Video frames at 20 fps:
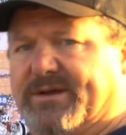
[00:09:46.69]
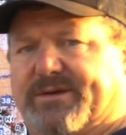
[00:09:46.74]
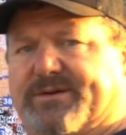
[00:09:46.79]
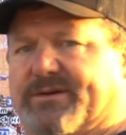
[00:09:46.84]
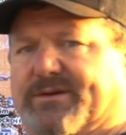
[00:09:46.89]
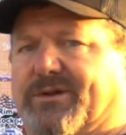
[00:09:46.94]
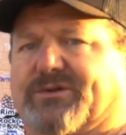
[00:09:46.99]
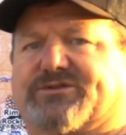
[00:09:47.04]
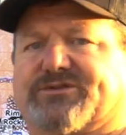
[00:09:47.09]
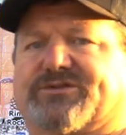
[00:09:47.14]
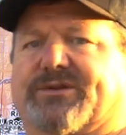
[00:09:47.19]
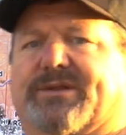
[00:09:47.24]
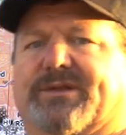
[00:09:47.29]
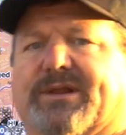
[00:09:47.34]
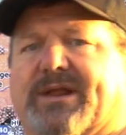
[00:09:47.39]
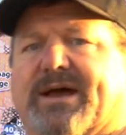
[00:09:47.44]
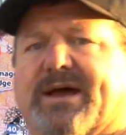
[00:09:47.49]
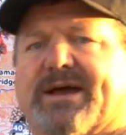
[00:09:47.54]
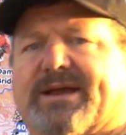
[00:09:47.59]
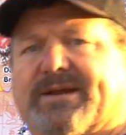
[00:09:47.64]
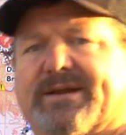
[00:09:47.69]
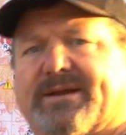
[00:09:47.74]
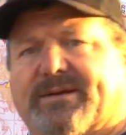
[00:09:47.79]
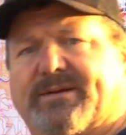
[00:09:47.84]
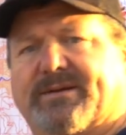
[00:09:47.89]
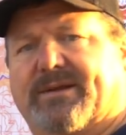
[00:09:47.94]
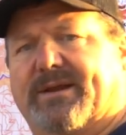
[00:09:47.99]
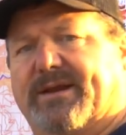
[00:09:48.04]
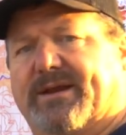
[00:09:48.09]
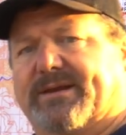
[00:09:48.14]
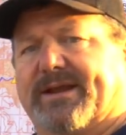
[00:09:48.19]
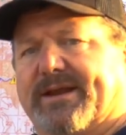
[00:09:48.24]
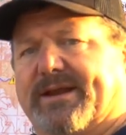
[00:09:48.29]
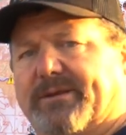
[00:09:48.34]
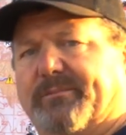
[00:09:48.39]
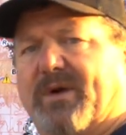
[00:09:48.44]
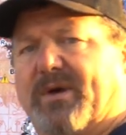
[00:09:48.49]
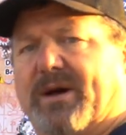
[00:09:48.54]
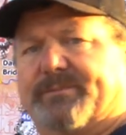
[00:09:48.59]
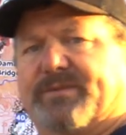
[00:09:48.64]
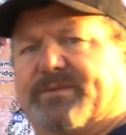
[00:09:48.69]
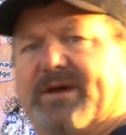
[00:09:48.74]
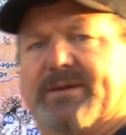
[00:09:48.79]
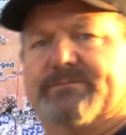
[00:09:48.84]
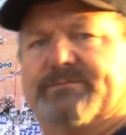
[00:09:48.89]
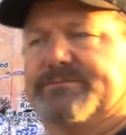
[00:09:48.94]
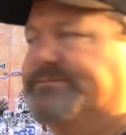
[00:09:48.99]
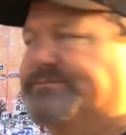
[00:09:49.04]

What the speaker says: close to the line and get it mopped up.